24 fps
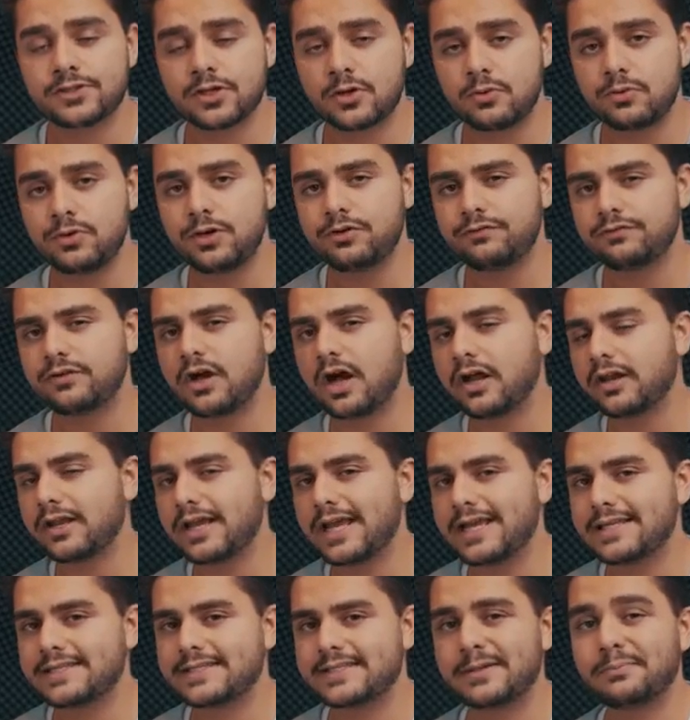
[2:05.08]
So you've got
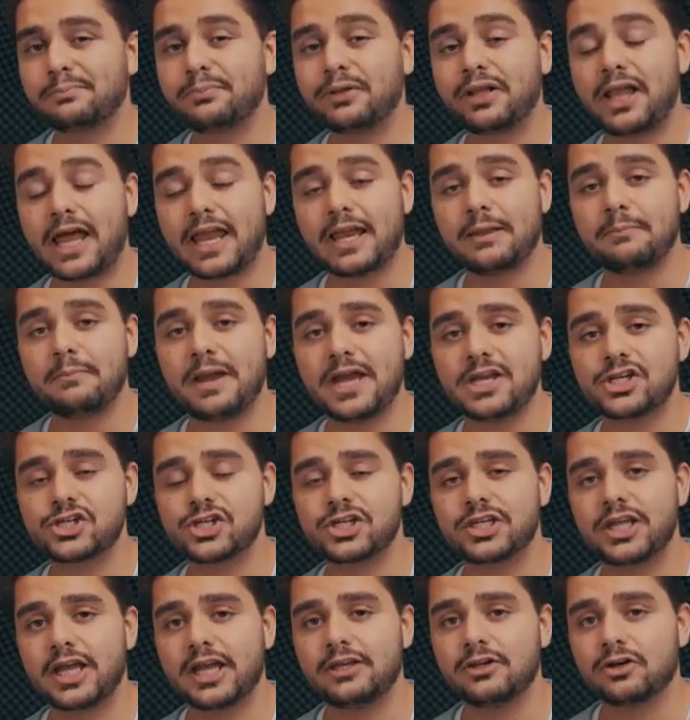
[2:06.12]
a simple
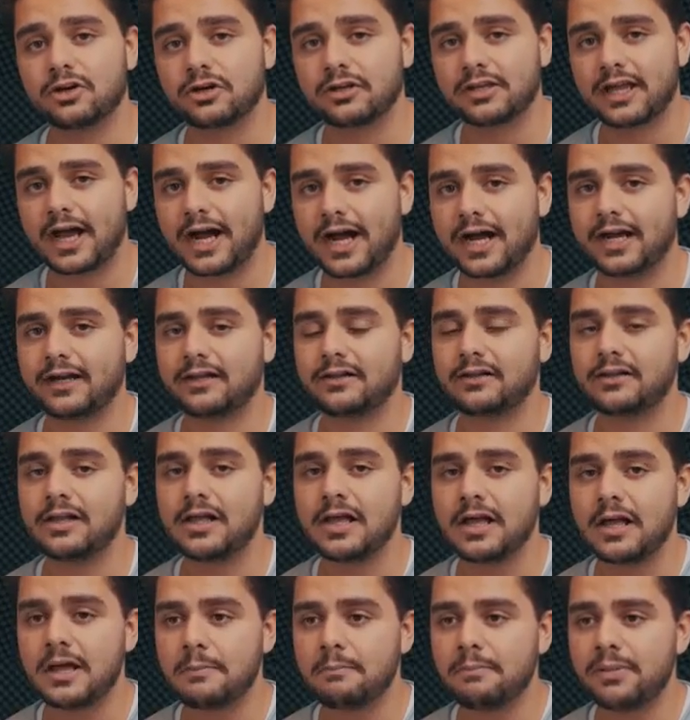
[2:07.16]
animation in your title.
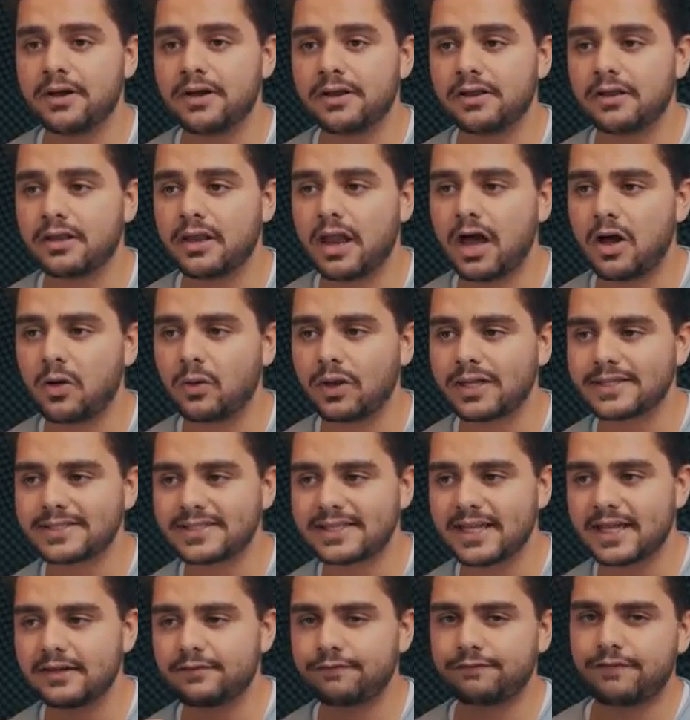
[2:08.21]
But now let's
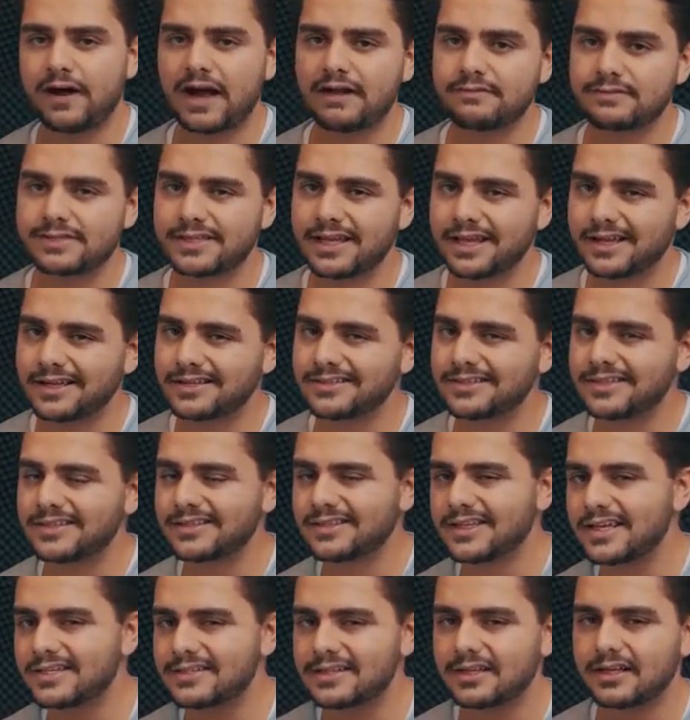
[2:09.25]
say the 5 seconds, it
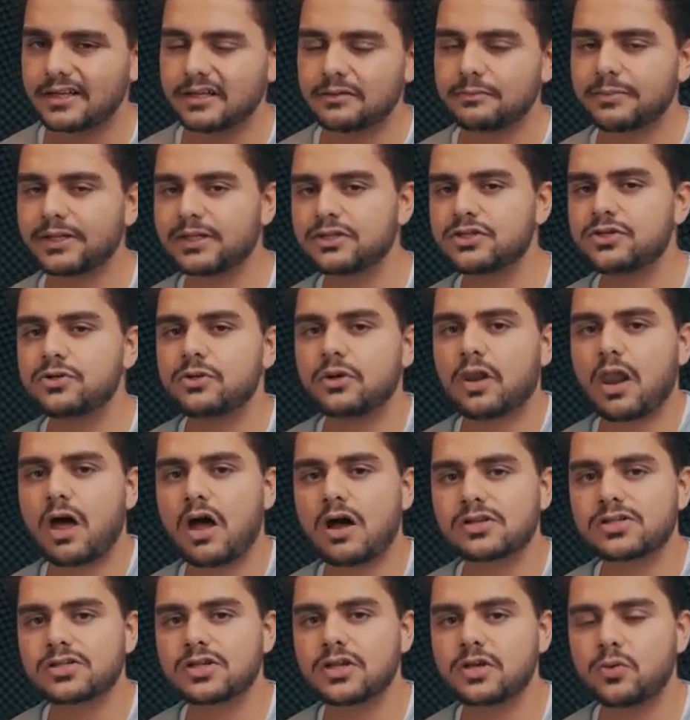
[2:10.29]
takes a little bit too
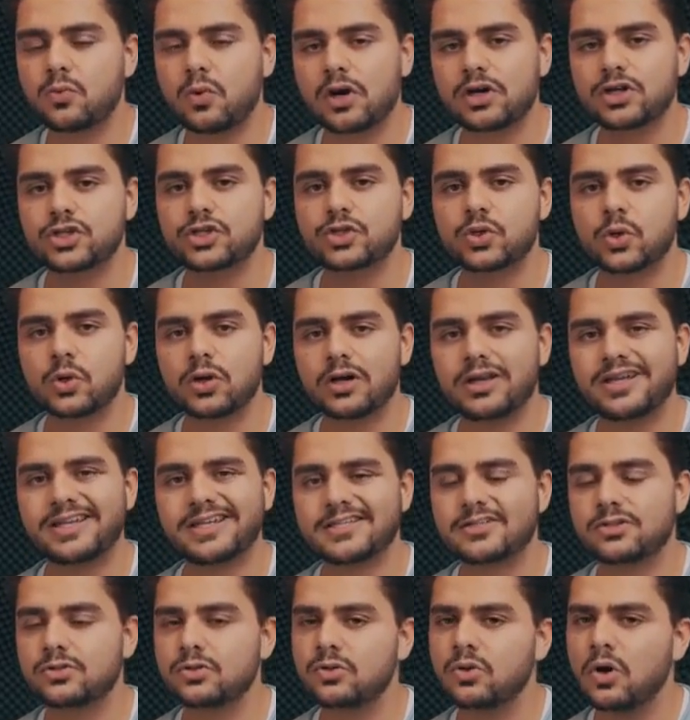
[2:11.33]
long, so you want to shorten
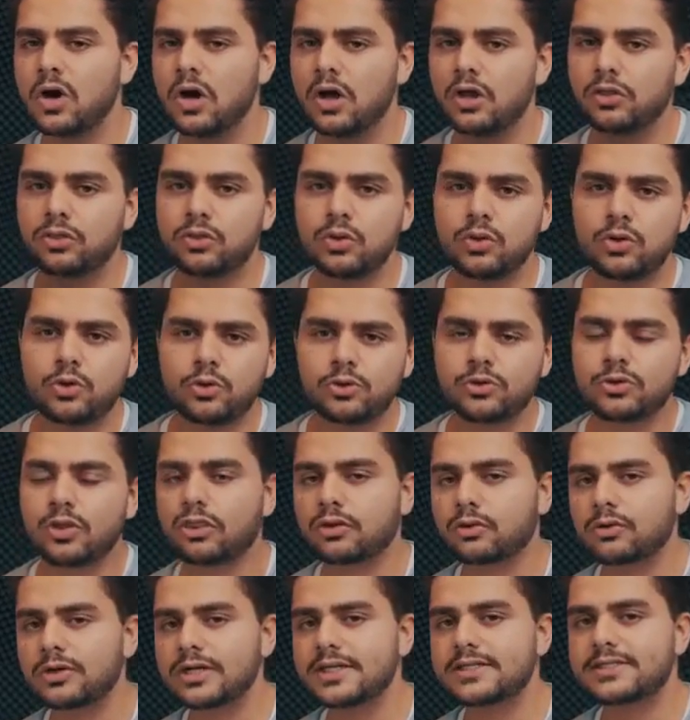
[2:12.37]
this to 2 to
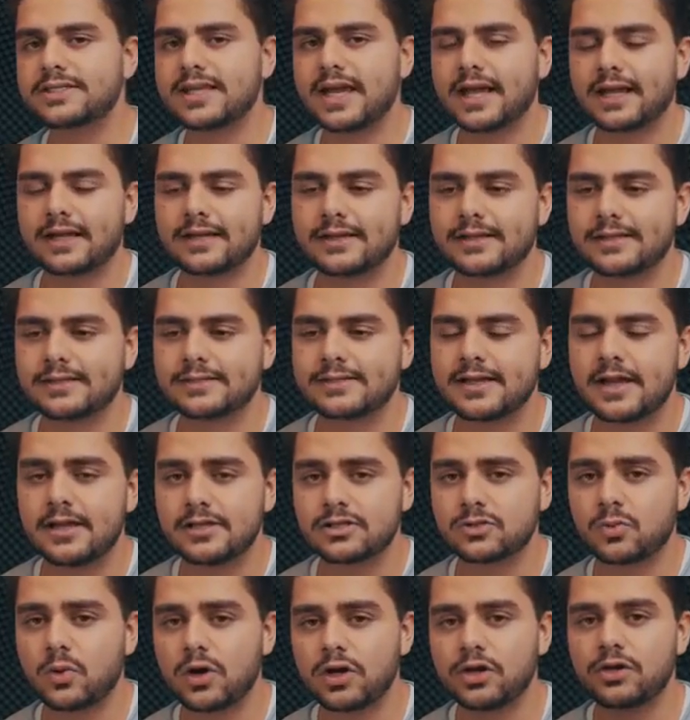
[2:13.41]
3 seconds.
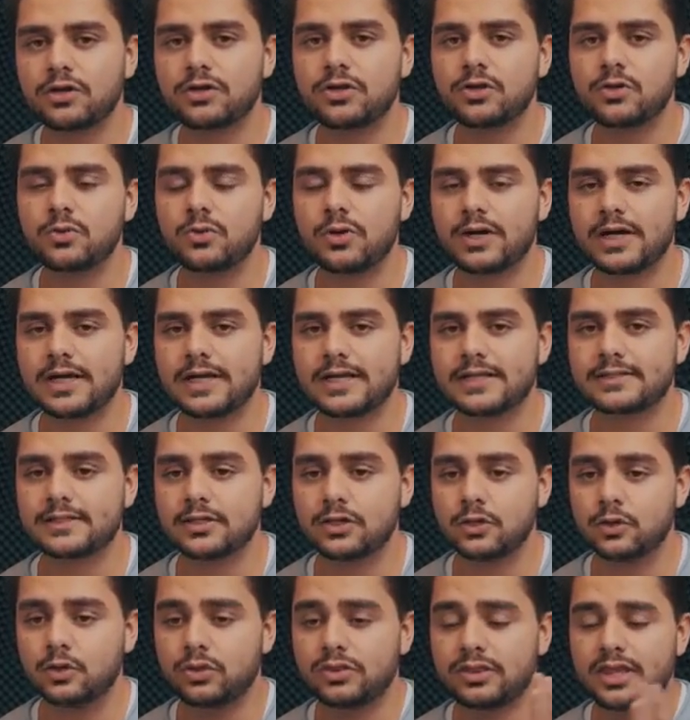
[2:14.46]
So what you do
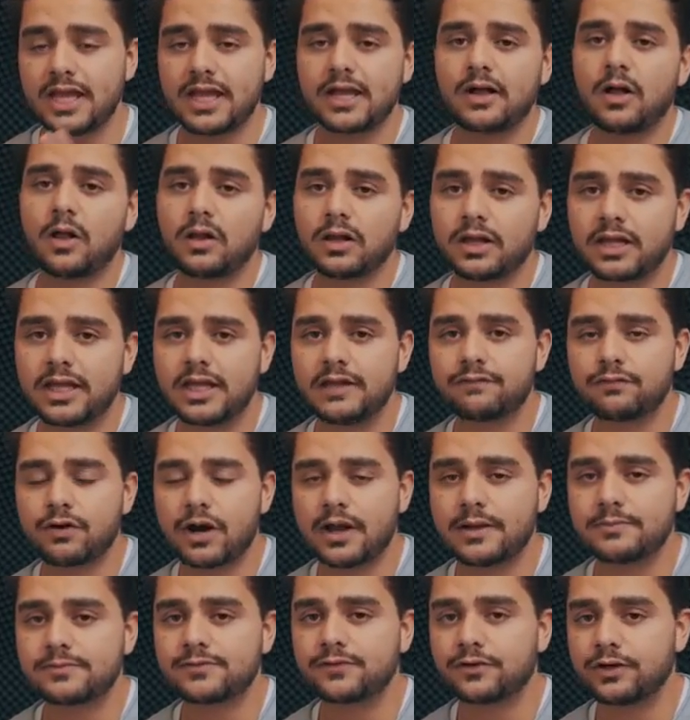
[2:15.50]
is you take all the
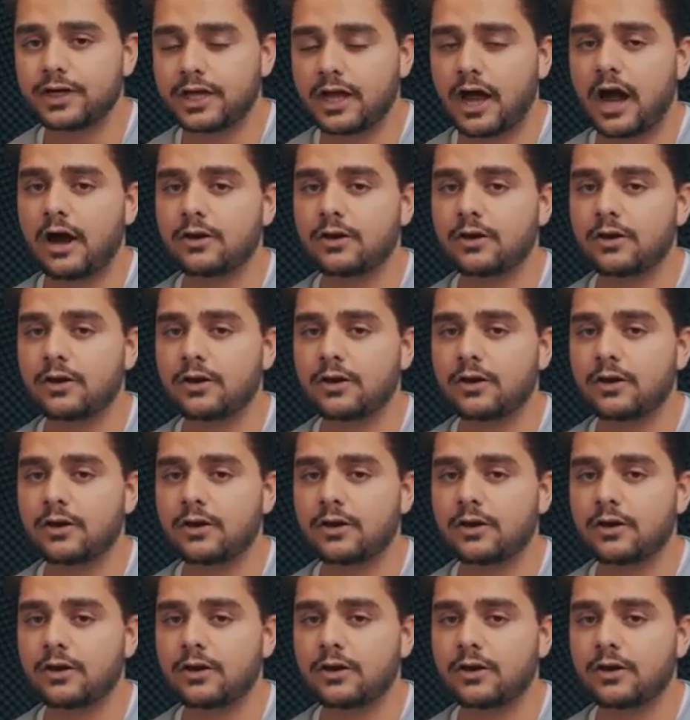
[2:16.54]
keyframes for the